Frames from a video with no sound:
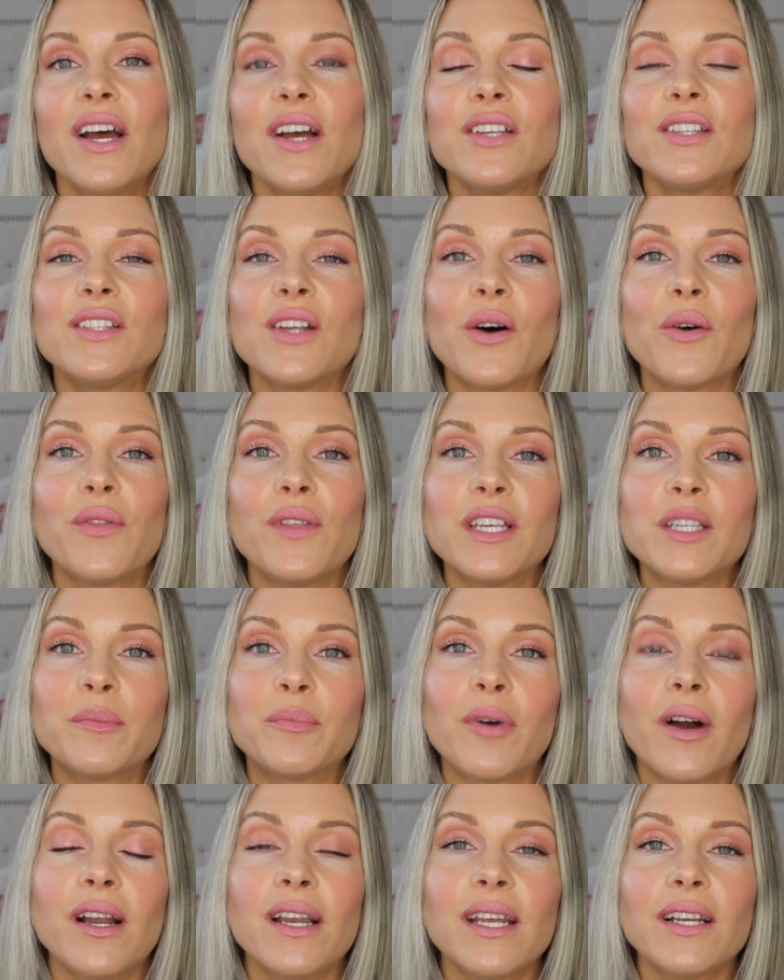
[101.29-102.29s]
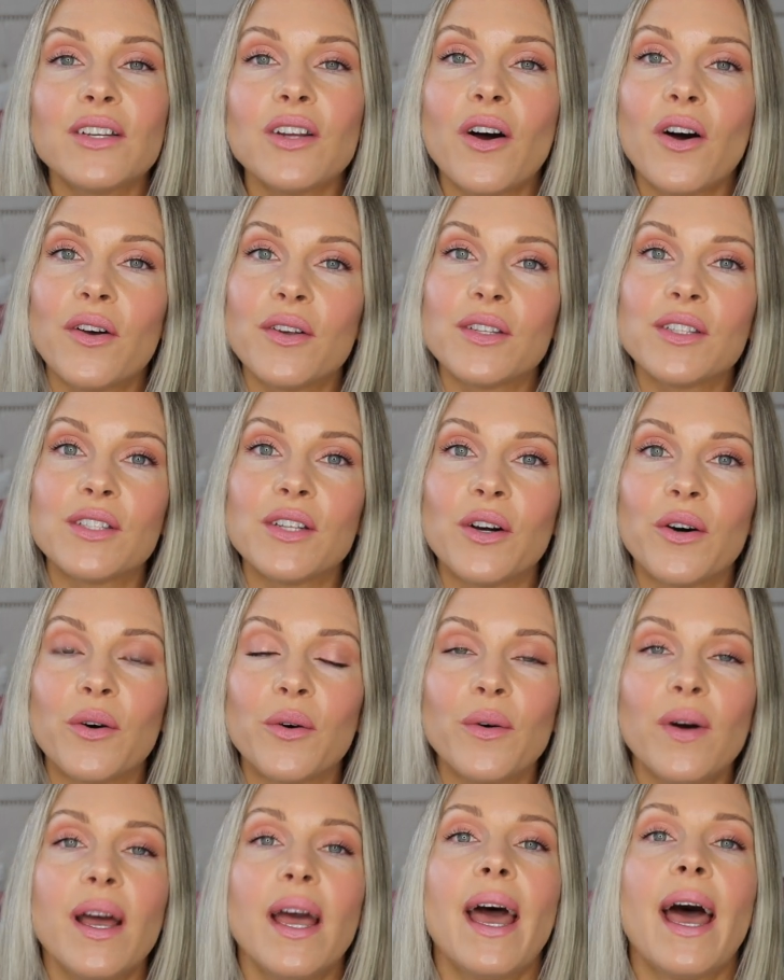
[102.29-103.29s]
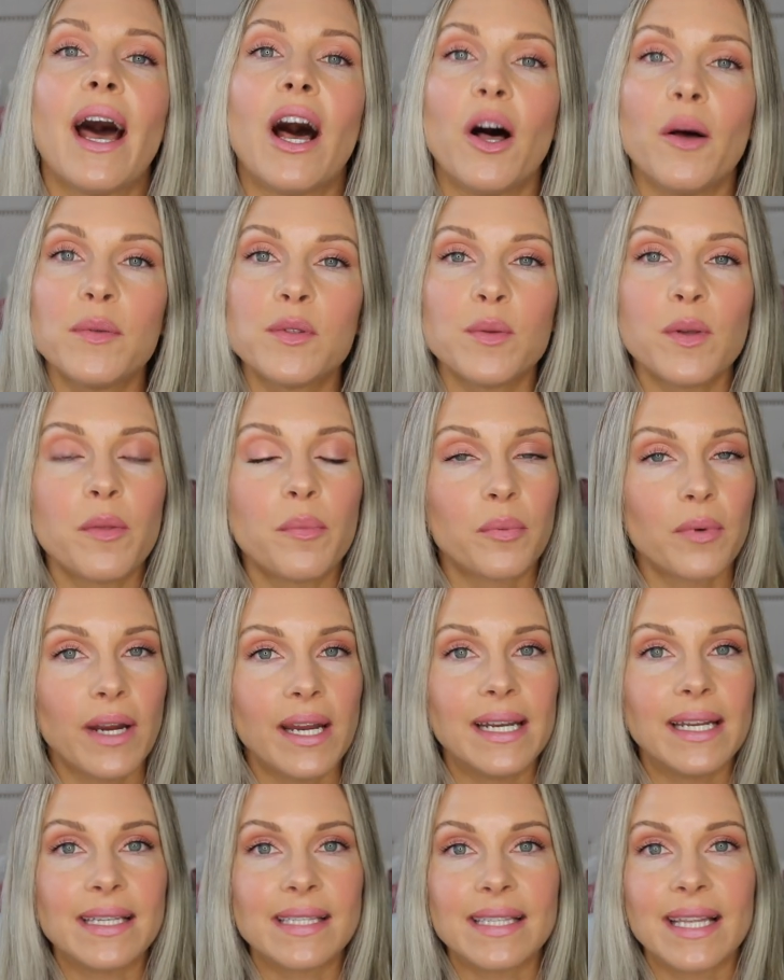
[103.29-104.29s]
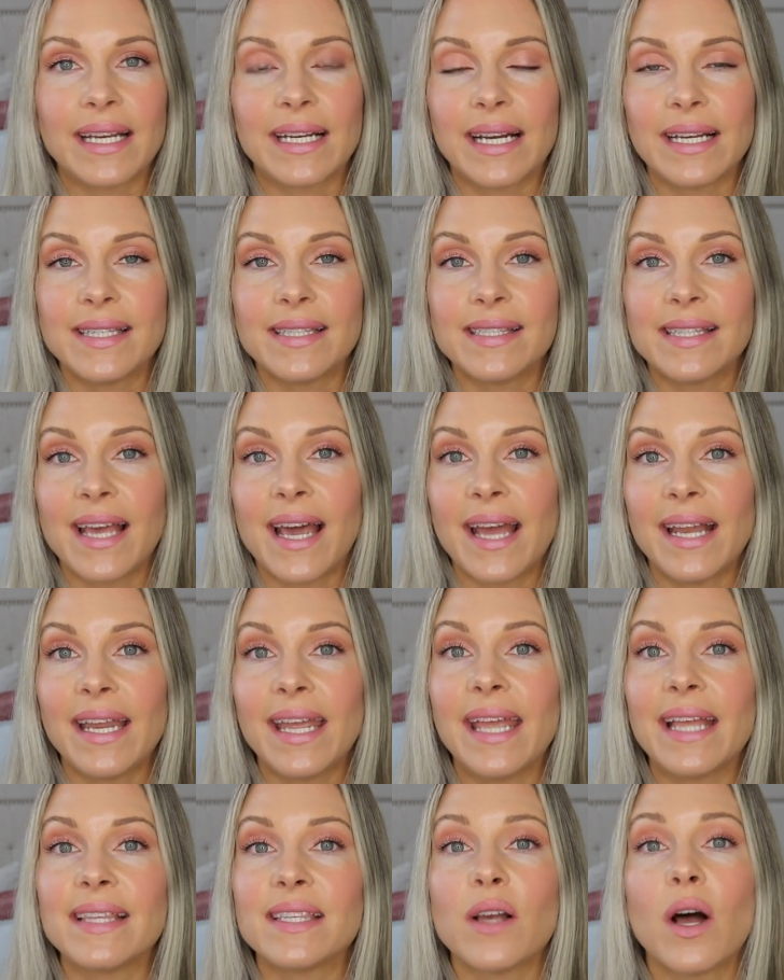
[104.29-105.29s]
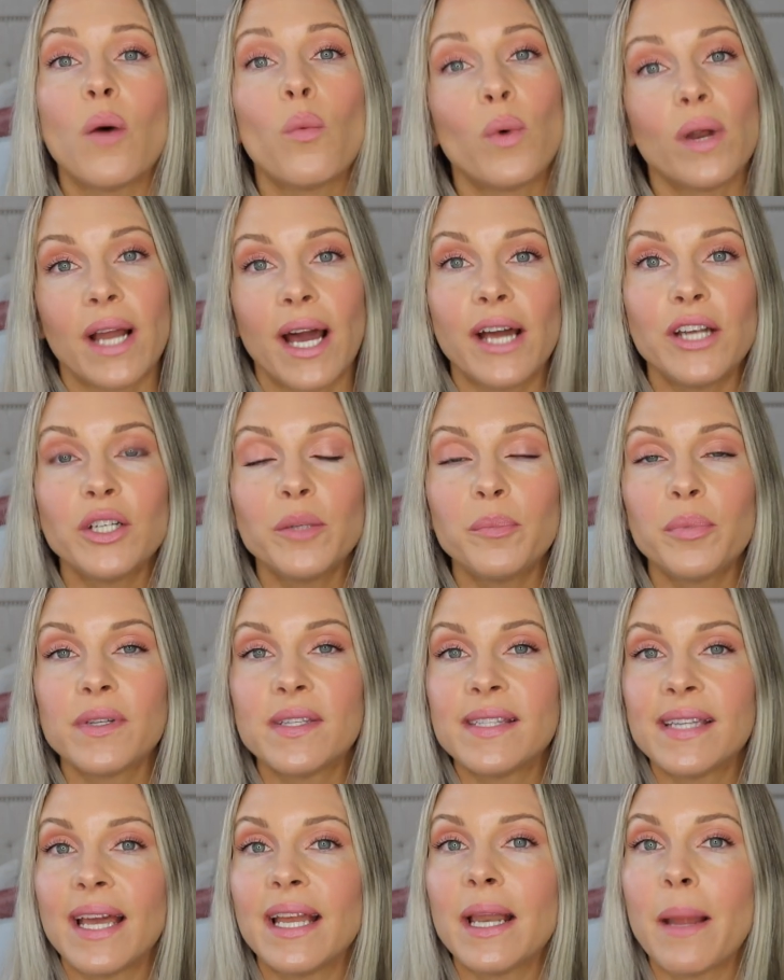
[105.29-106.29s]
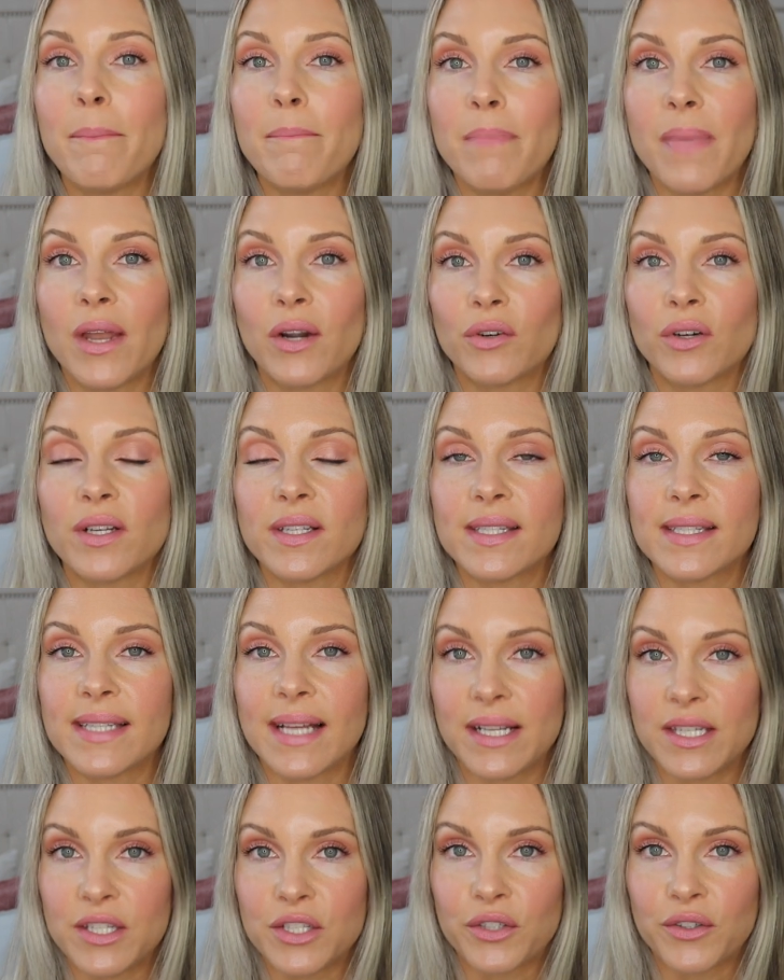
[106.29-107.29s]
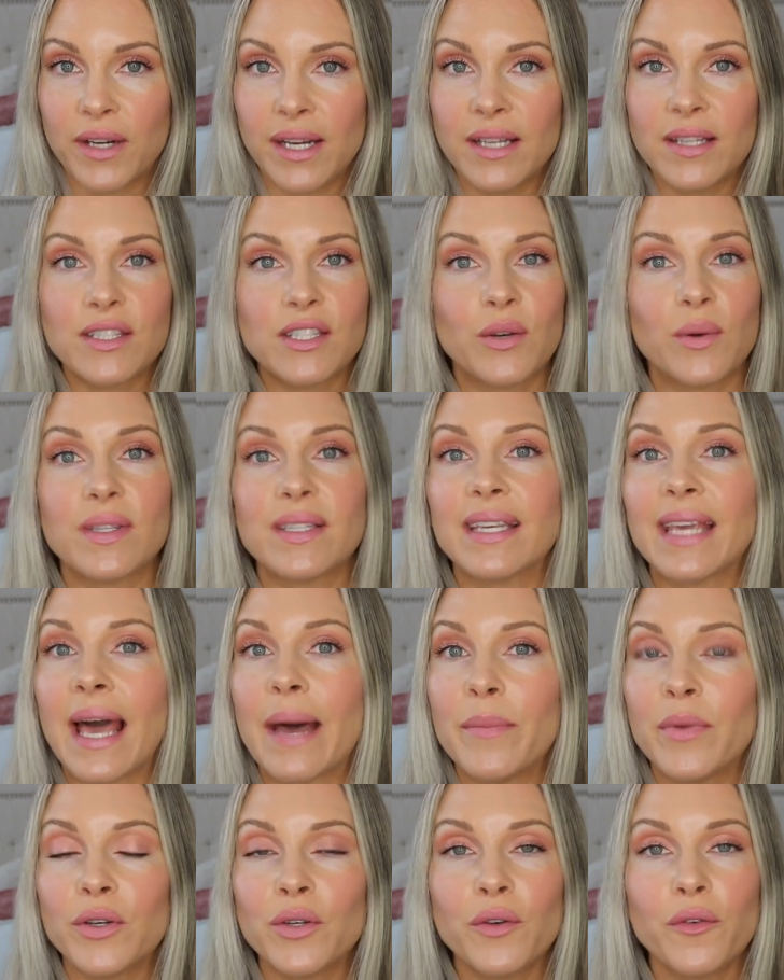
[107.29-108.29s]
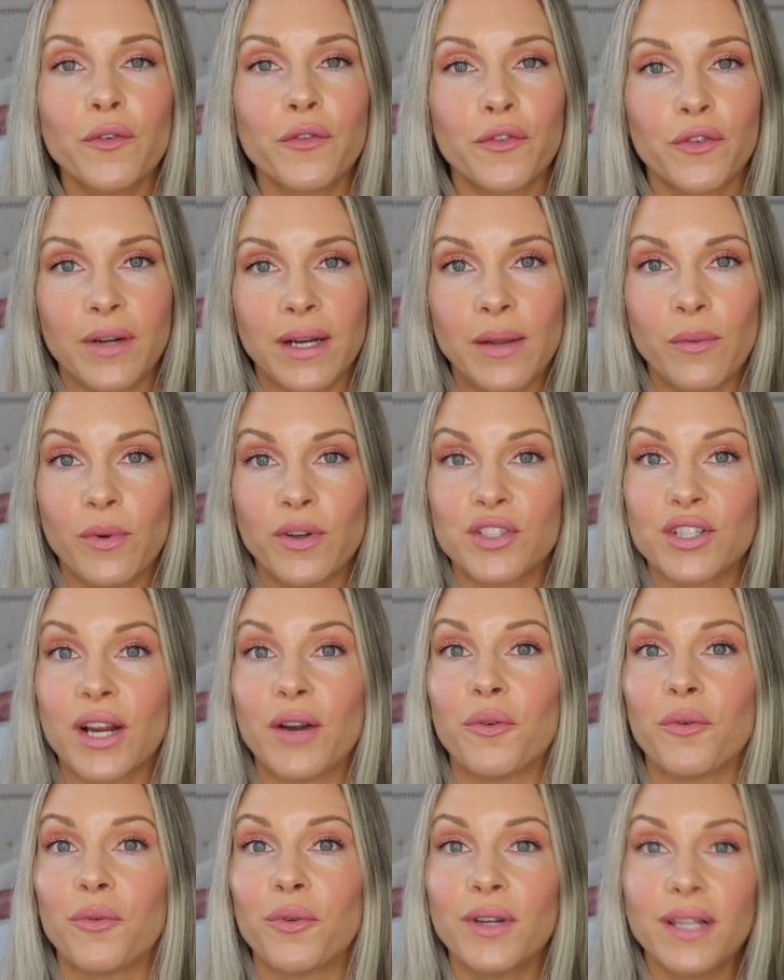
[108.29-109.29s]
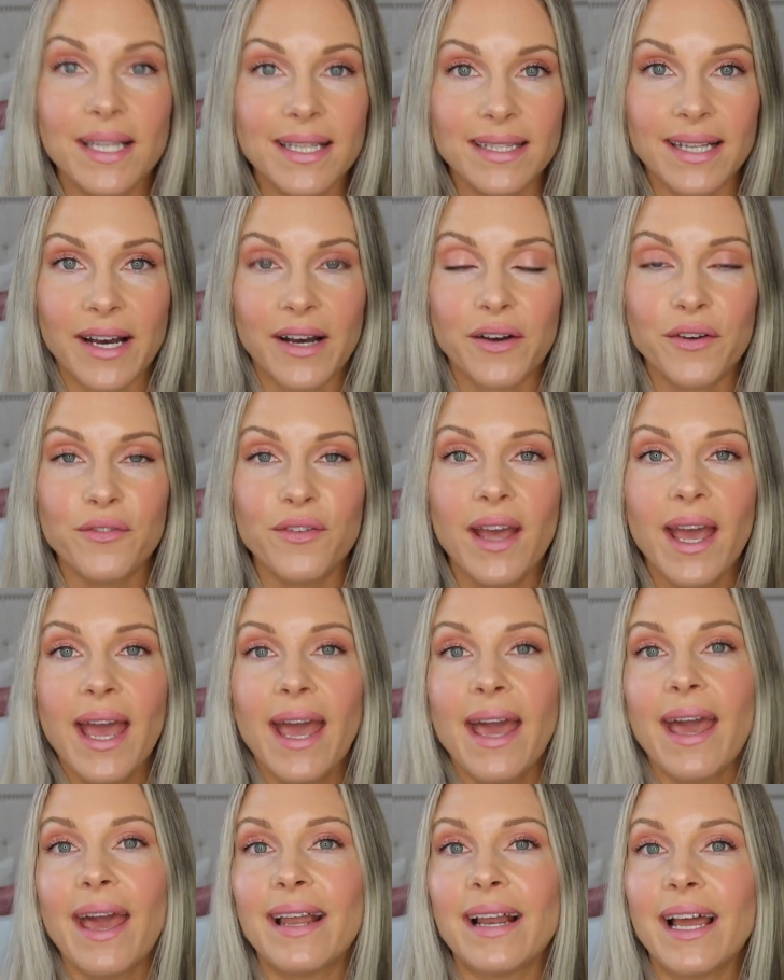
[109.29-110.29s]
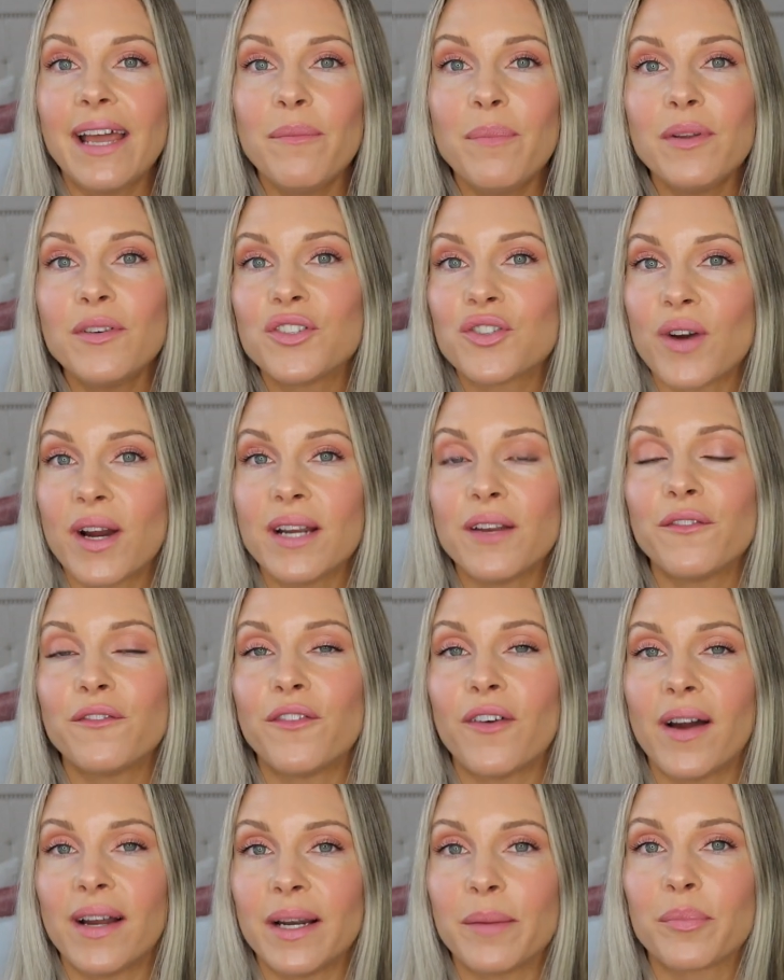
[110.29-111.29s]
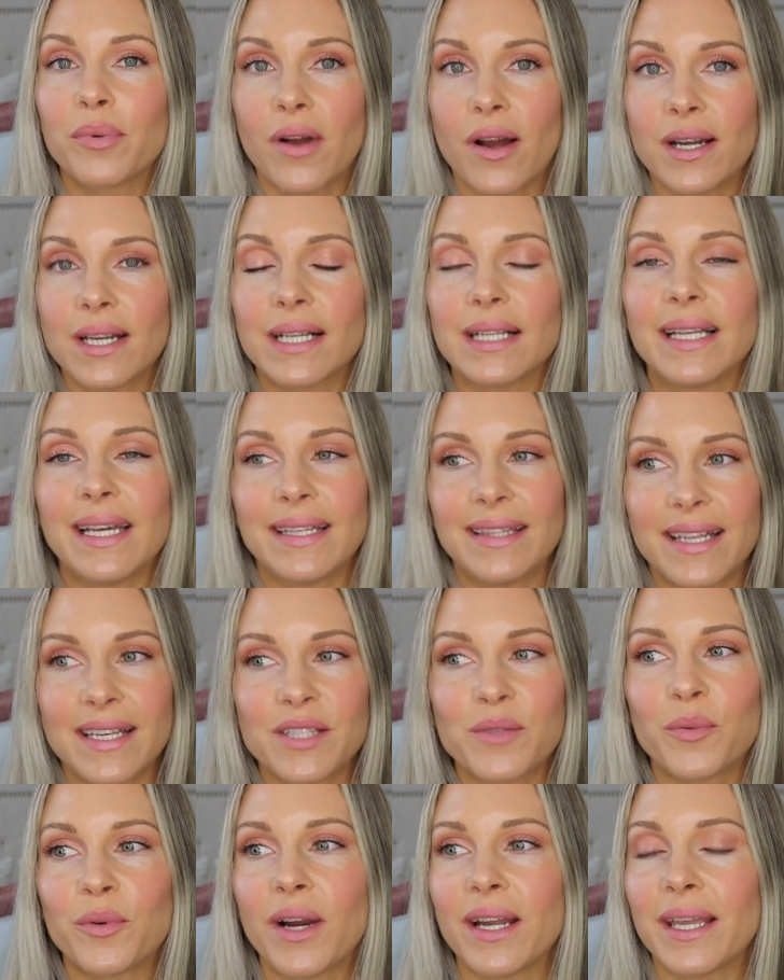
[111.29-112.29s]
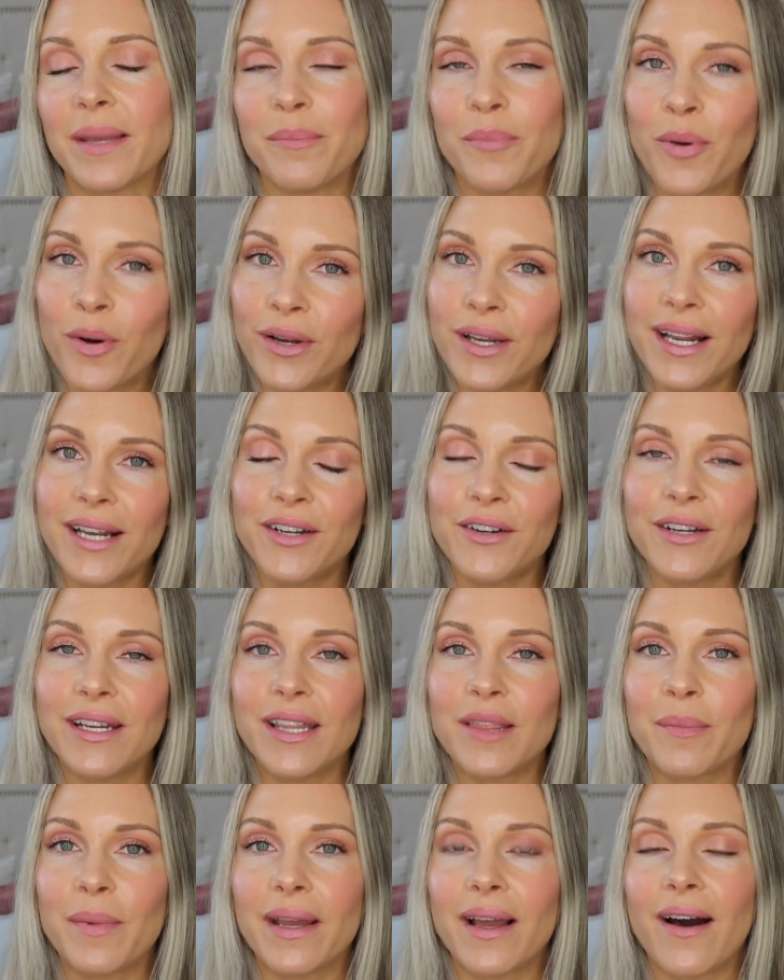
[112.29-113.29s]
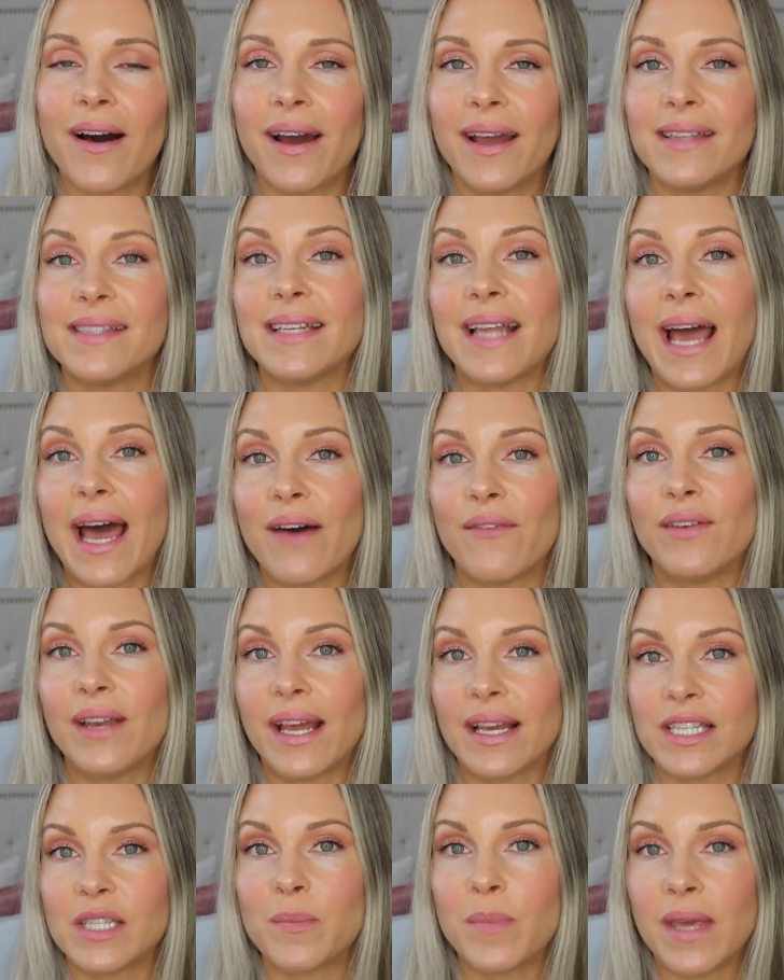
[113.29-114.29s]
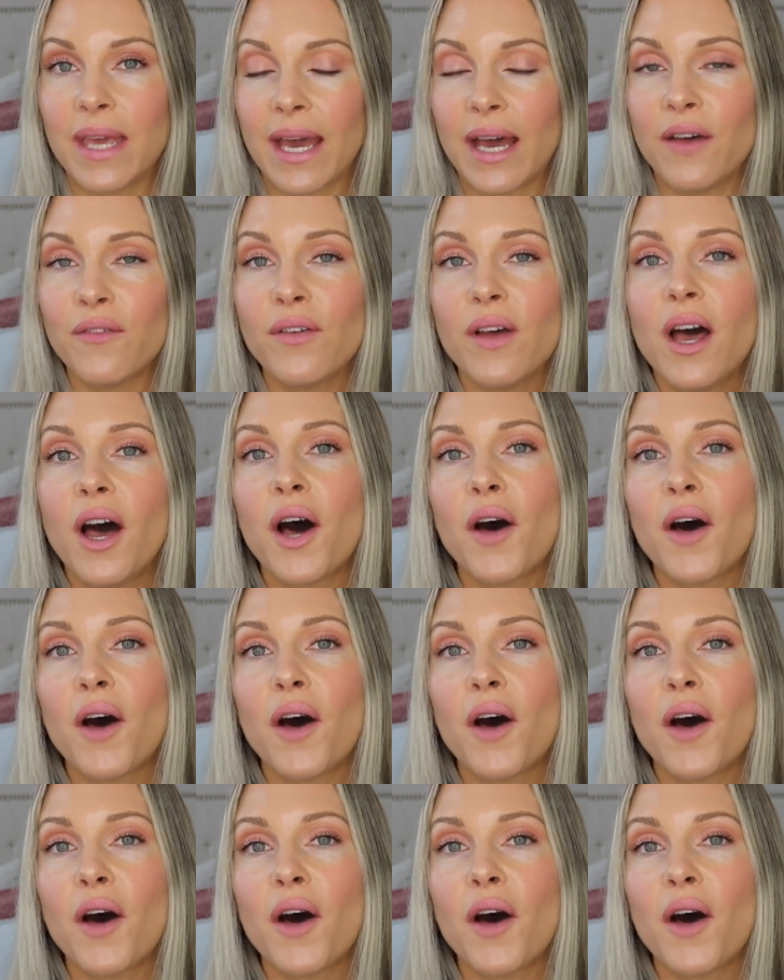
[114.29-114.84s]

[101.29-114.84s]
So this product also helps with brightness. Like I said, it's 100% mineral sunscreen, so it's chemical free, which I really love, and I've been trying to find a product like this where I can put it underneath my eyes and have an SPF.